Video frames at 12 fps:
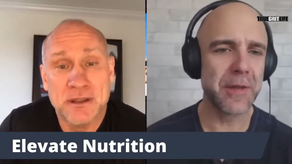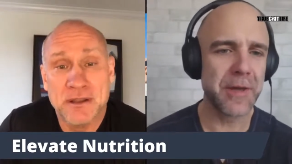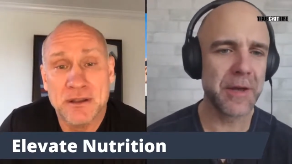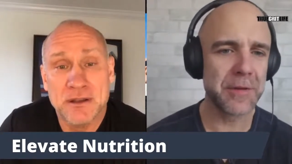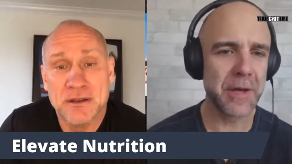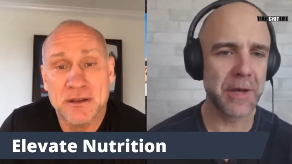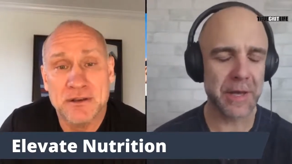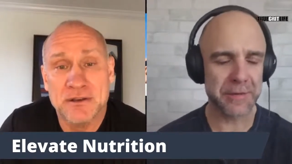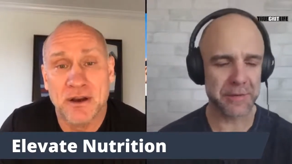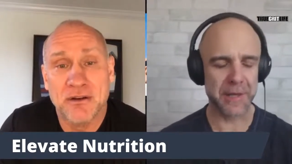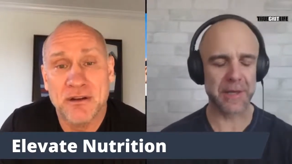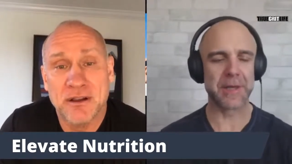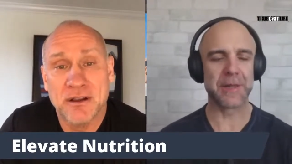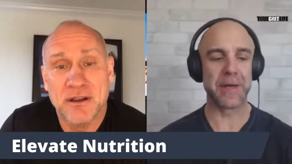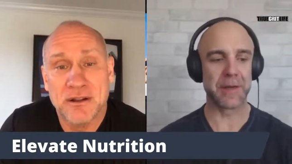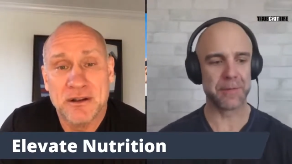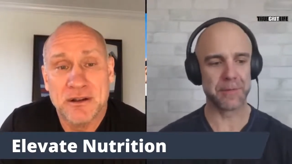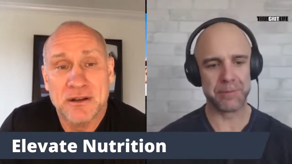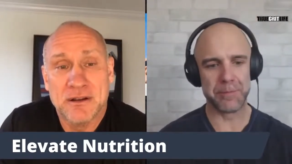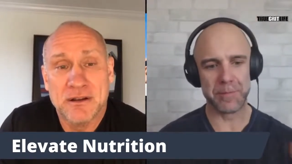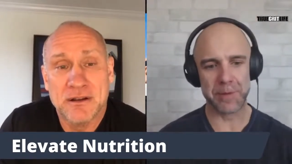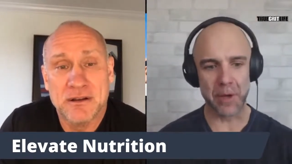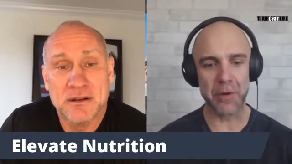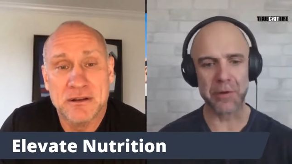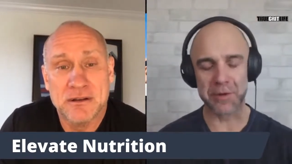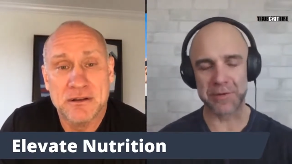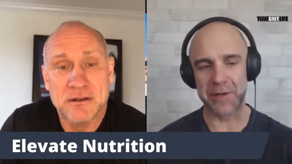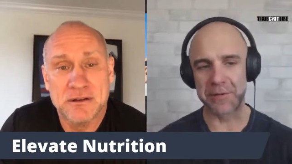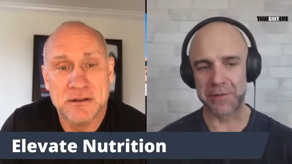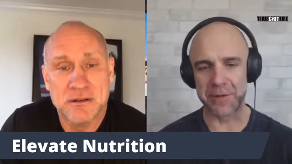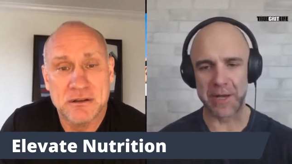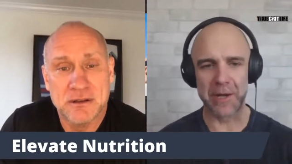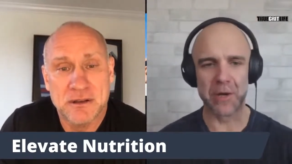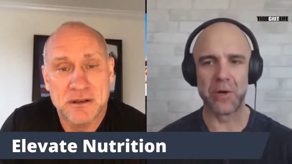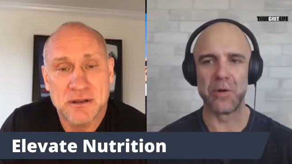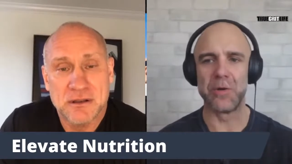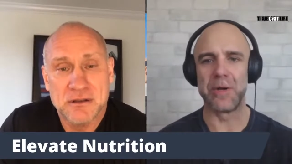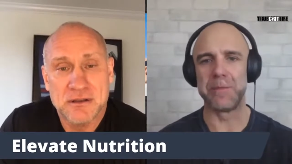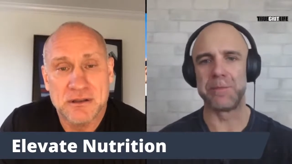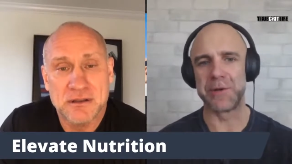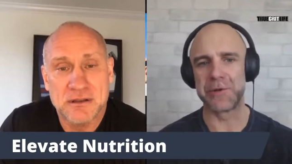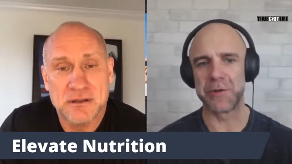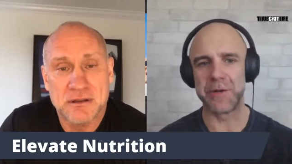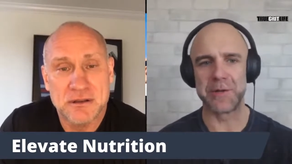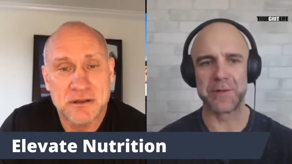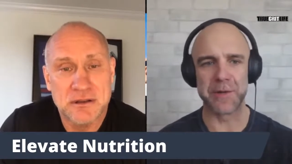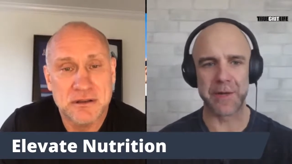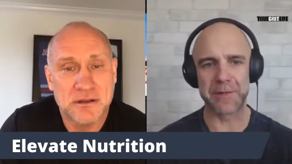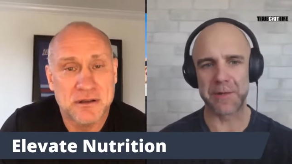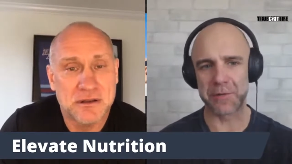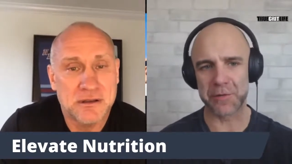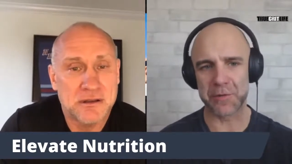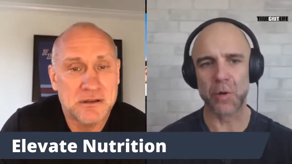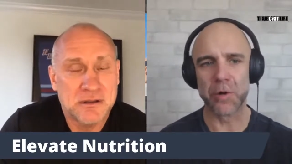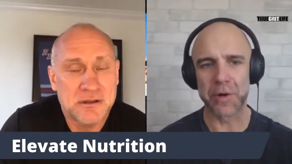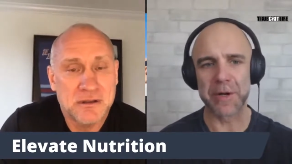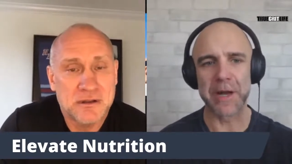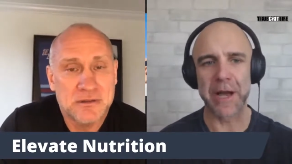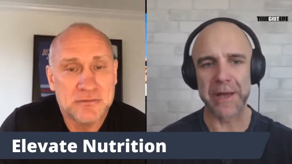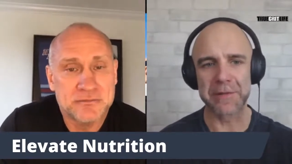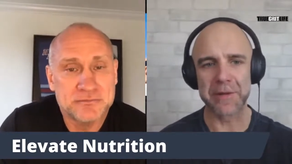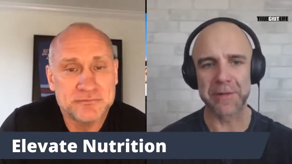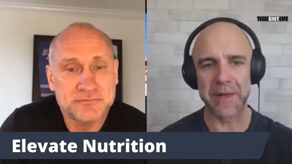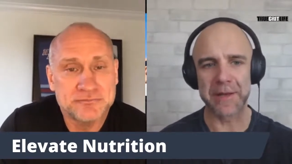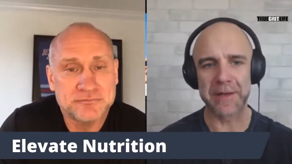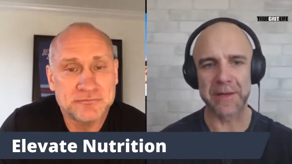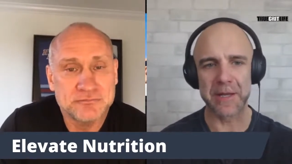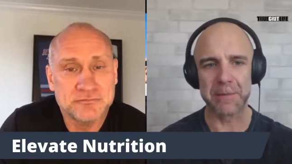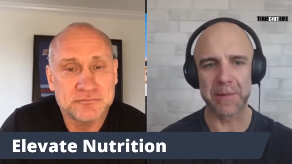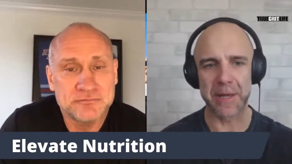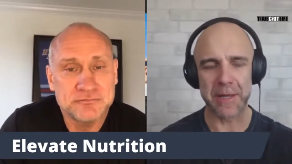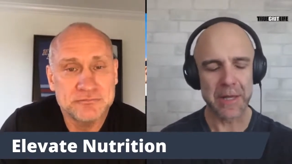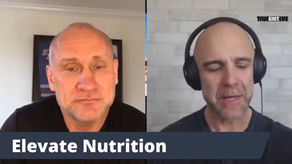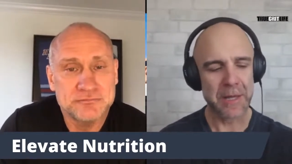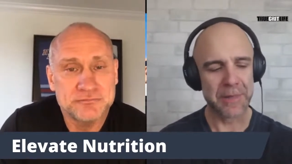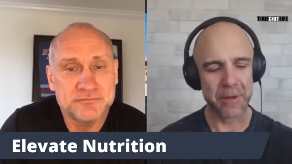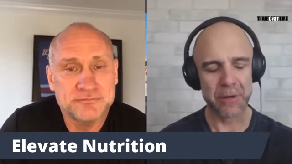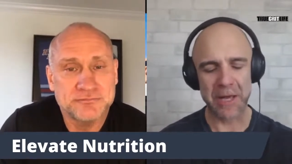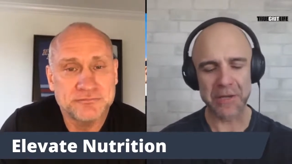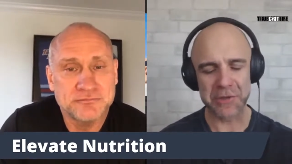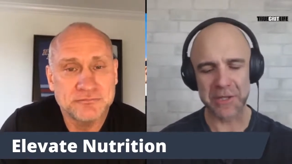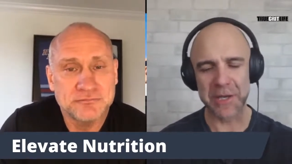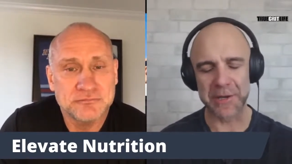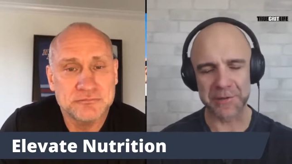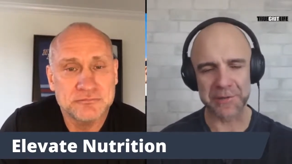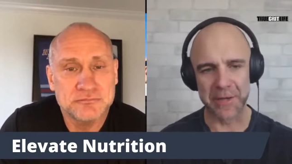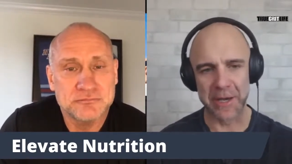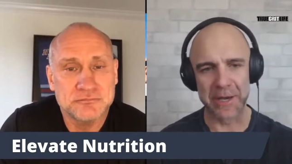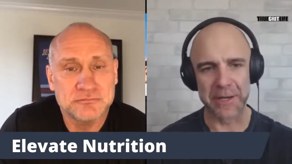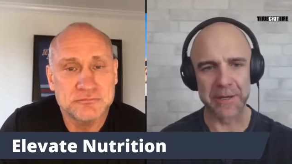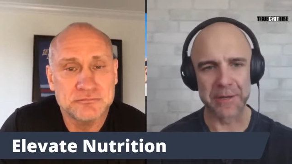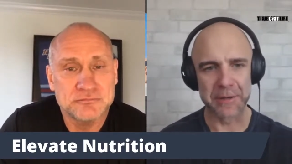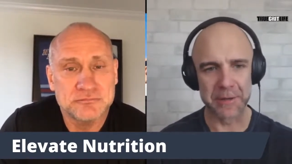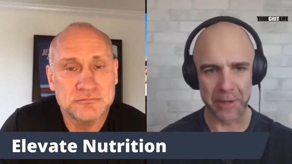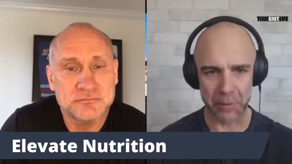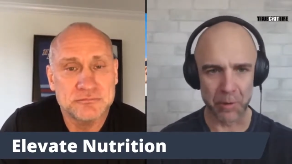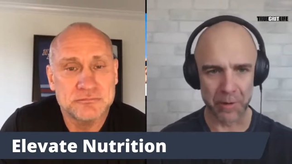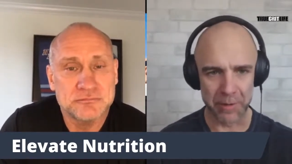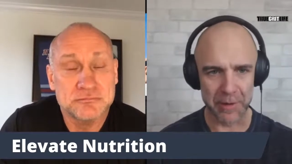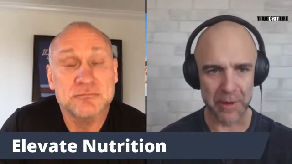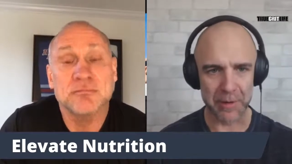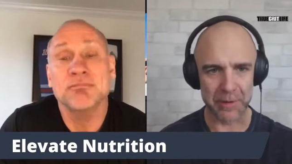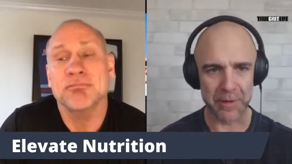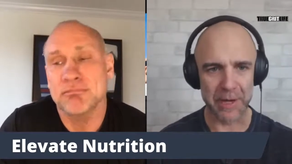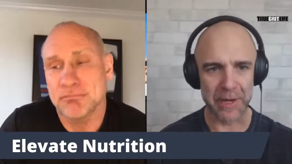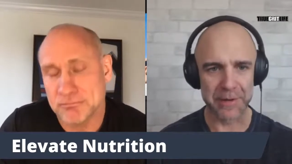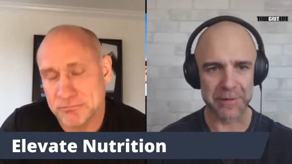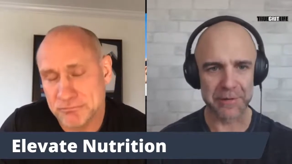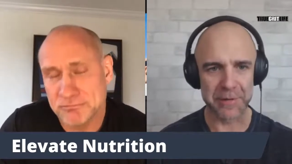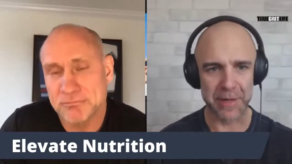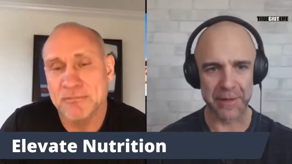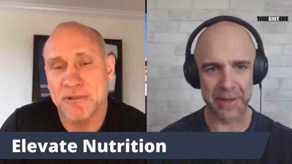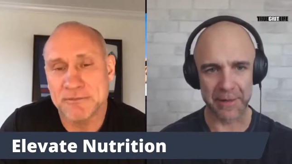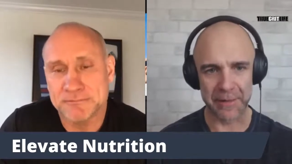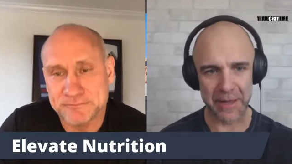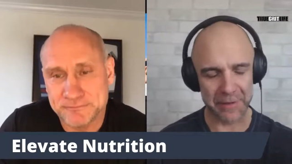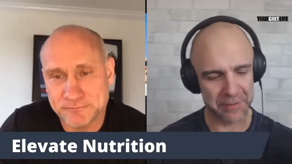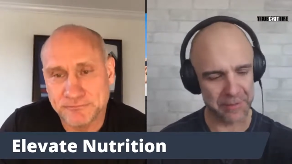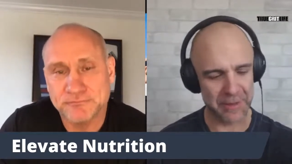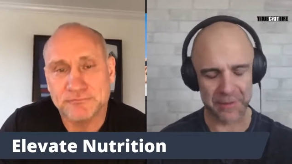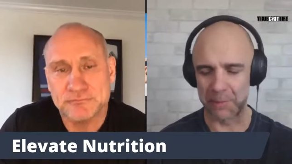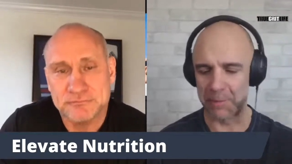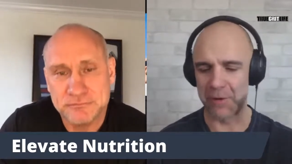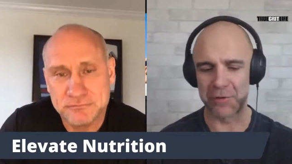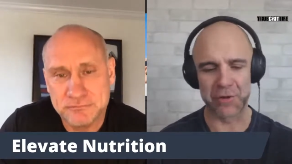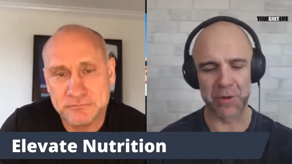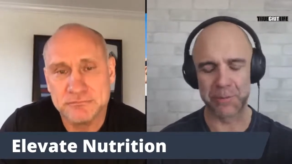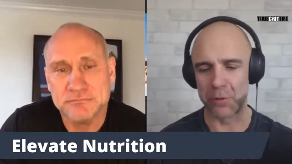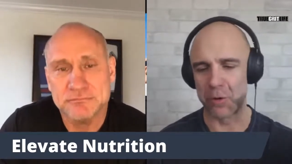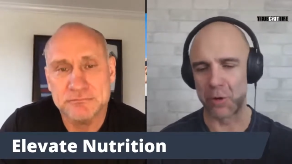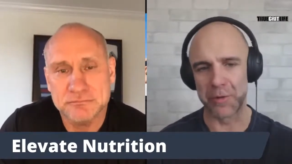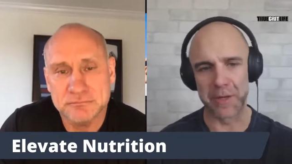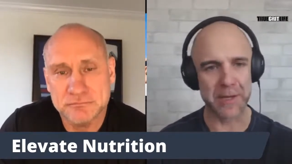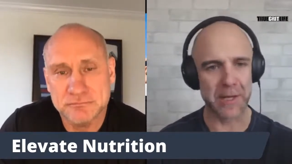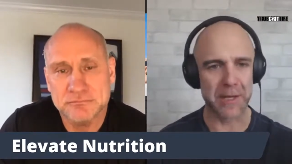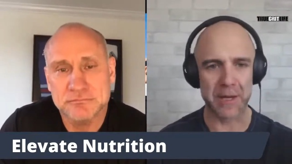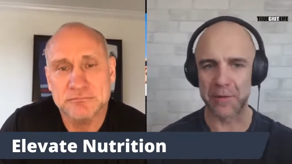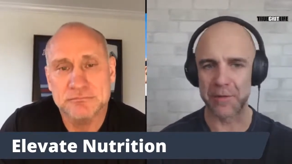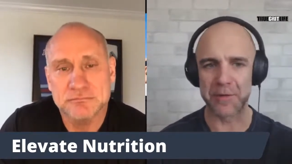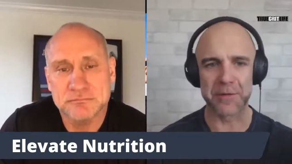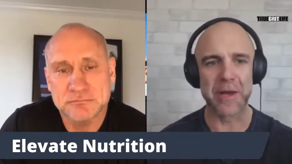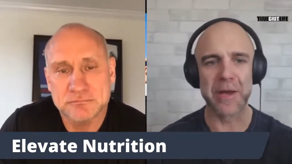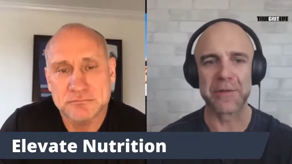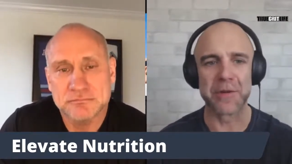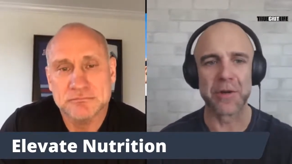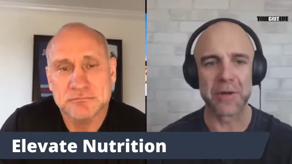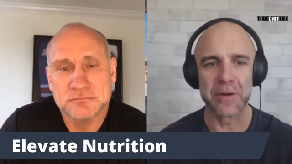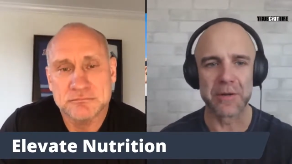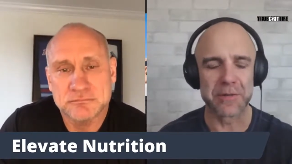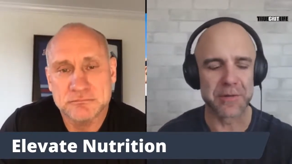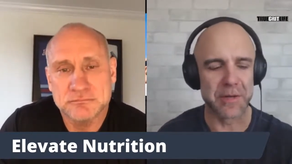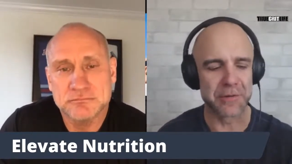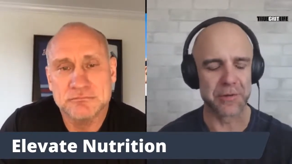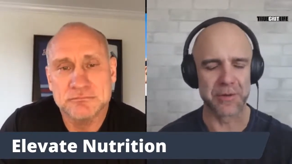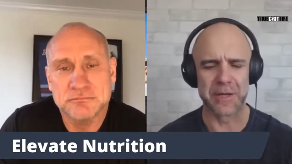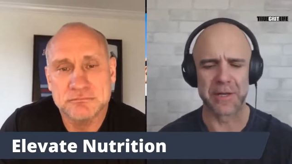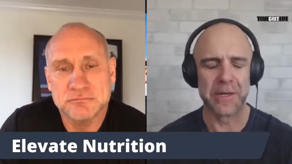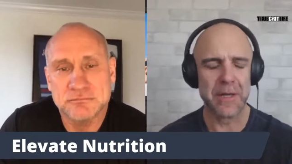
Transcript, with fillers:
Speaker 1: of things? I guess like like how you just said Zdeno and Patrice and like these core guys on that team, like they will actually get assigned like one of the younger guys and like and that's like the mentorship role and they take care of these guys all year essentially and